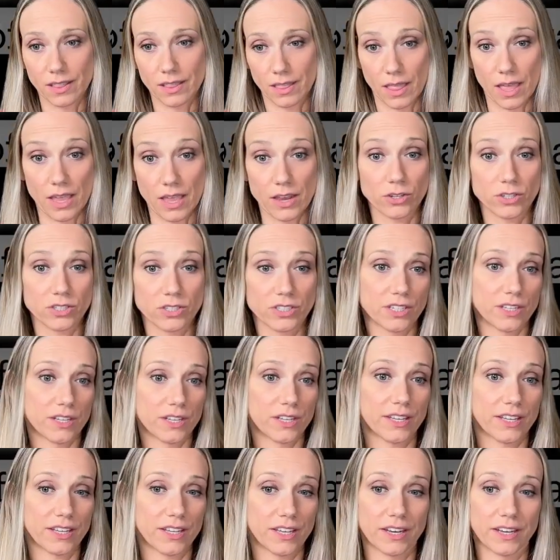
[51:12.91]
And you see the
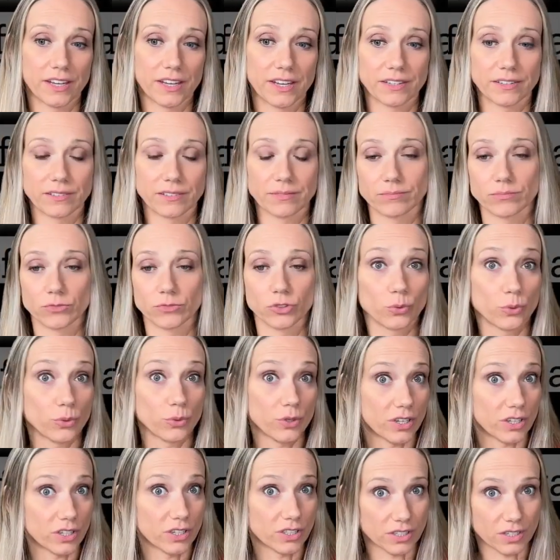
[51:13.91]
healing 2
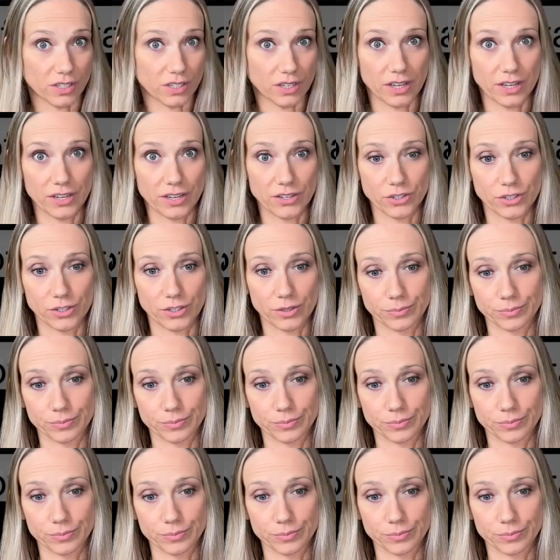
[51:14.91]
years later.